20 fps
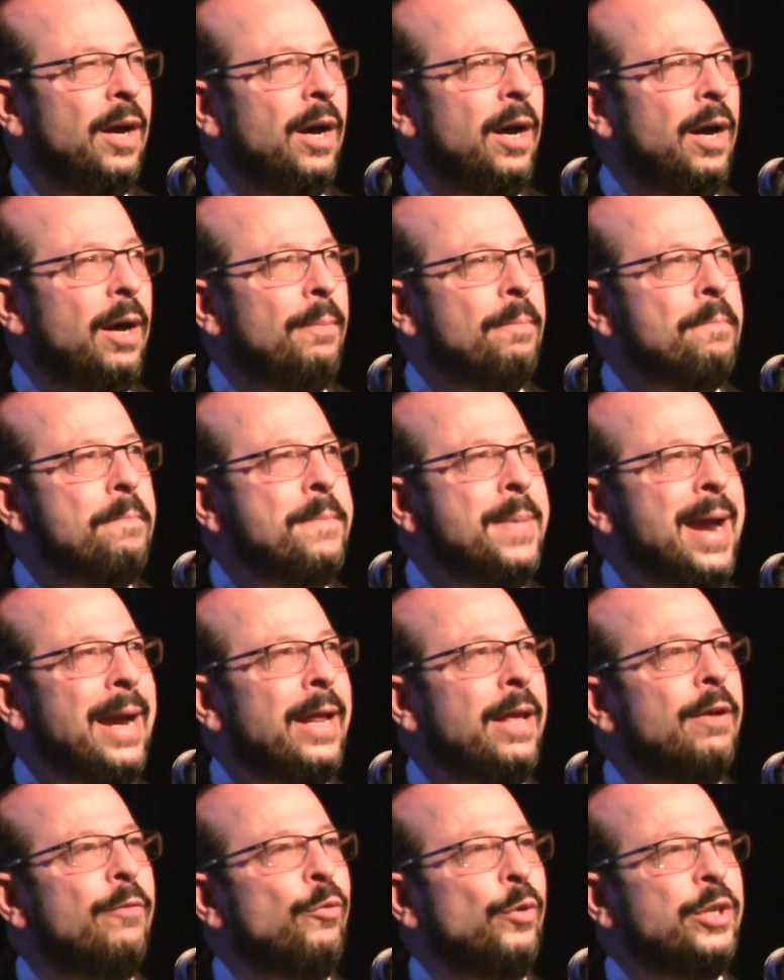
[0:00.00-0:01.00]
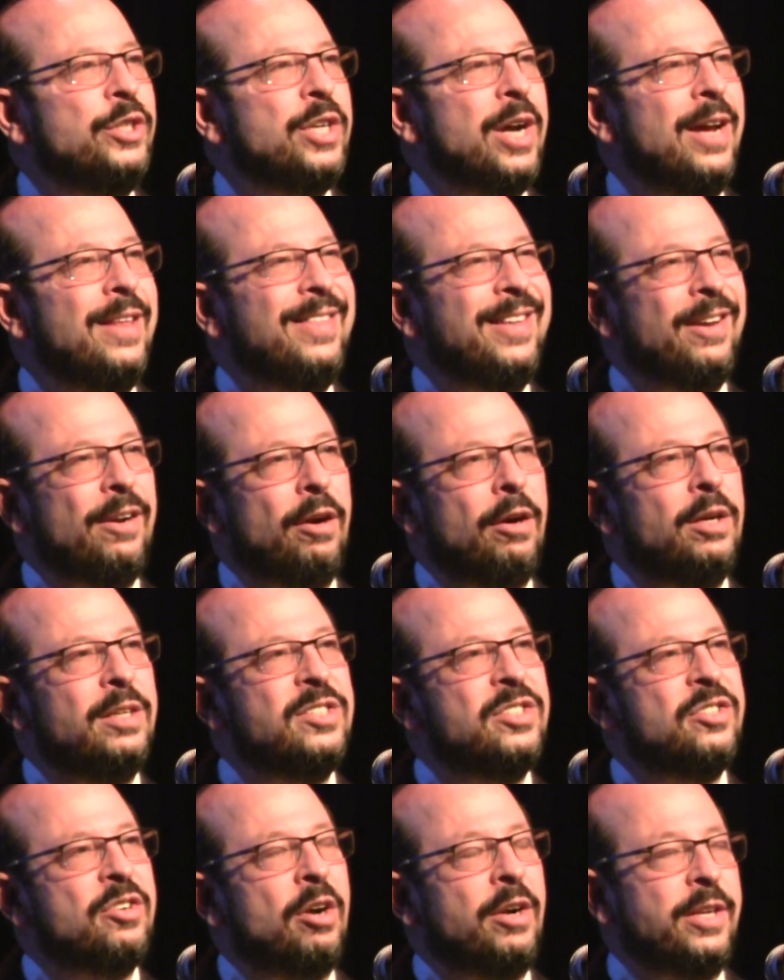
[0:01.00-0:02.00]
um, many of which I think are
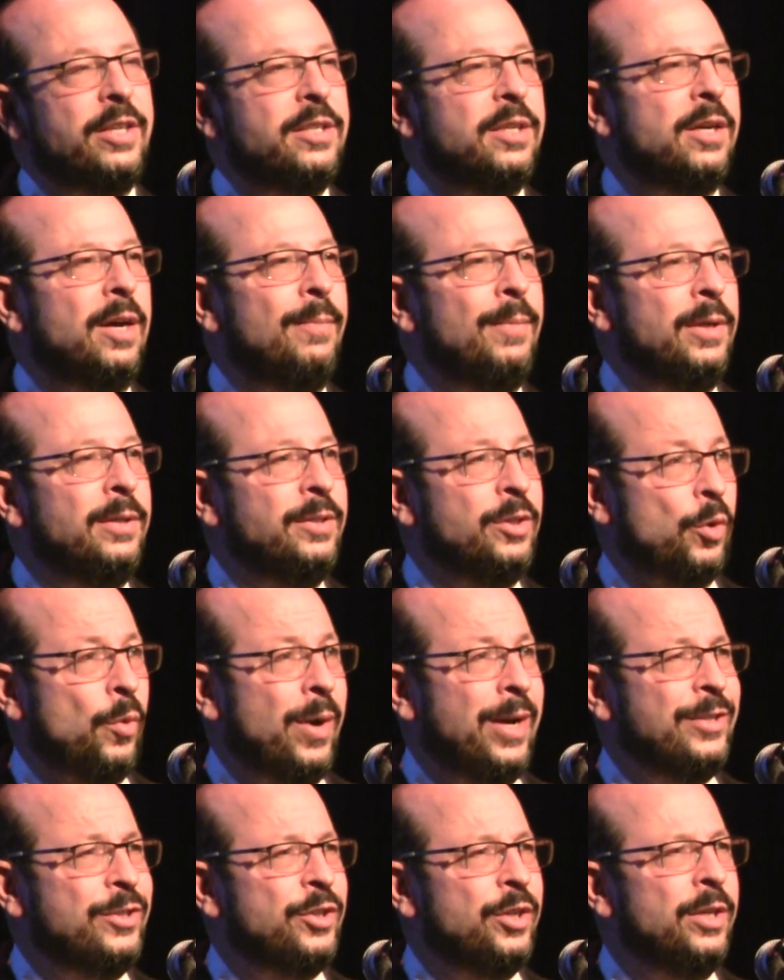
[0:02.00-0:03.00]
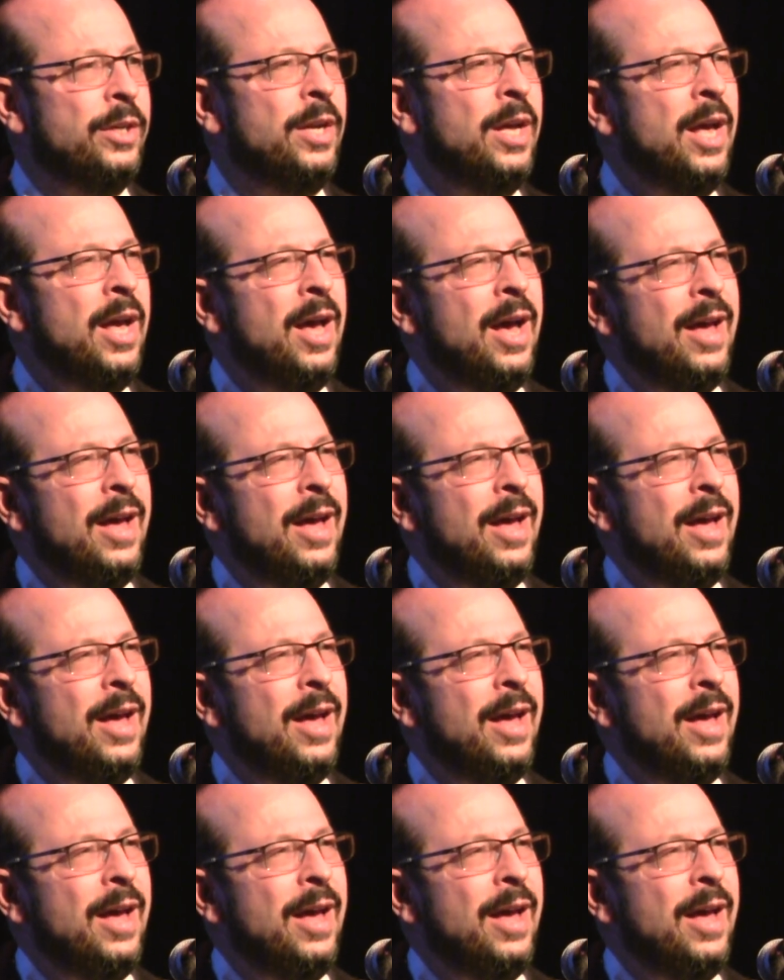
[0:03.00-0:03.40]
starting to come into question.